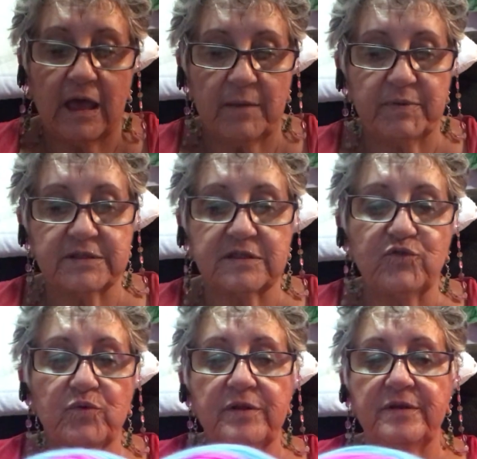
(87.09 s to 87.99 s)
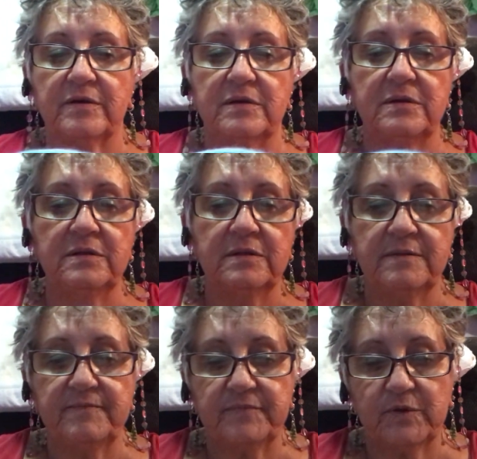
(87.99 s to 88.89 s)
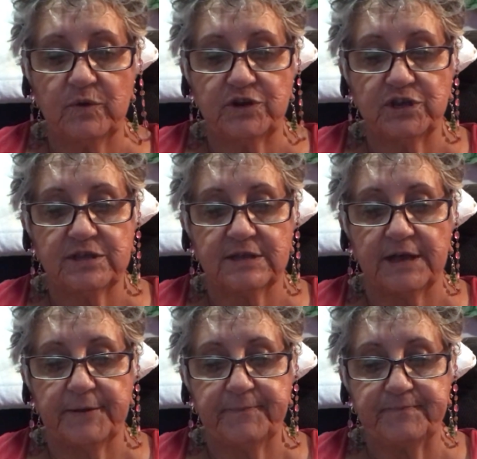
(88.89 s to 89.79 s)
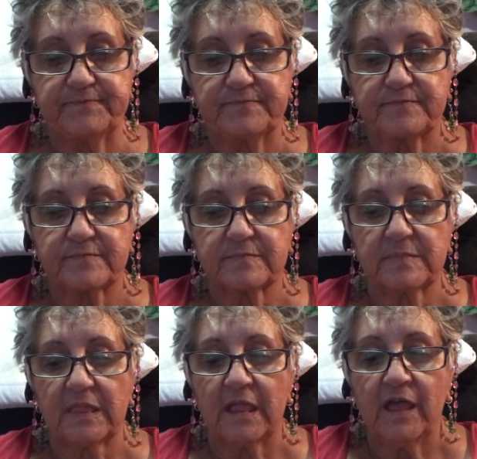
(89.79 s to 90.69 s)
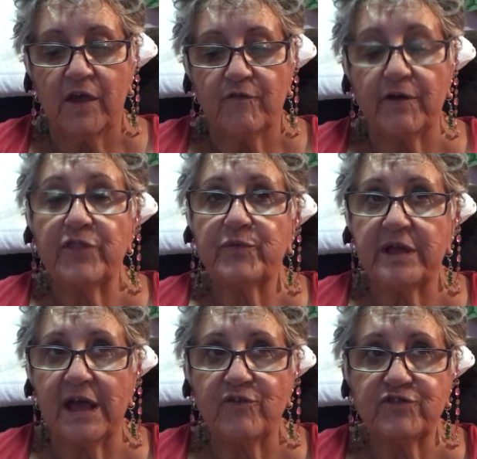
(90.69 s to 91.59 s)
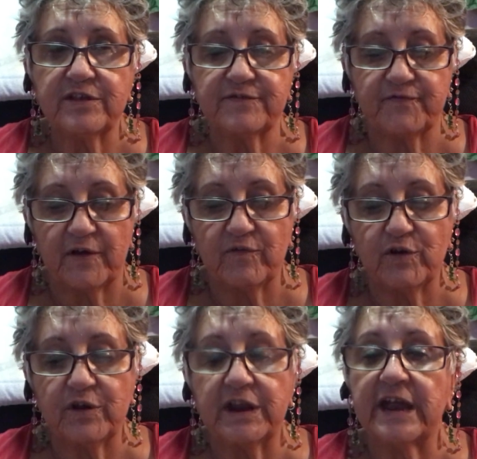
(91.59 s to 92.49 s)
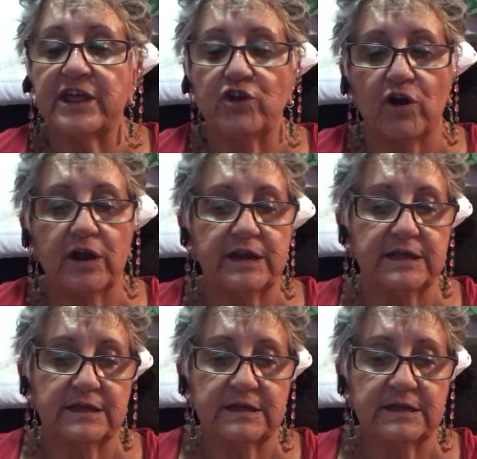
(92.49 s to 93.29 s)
I bought this one, which is 5/3 ounces, 590 yard.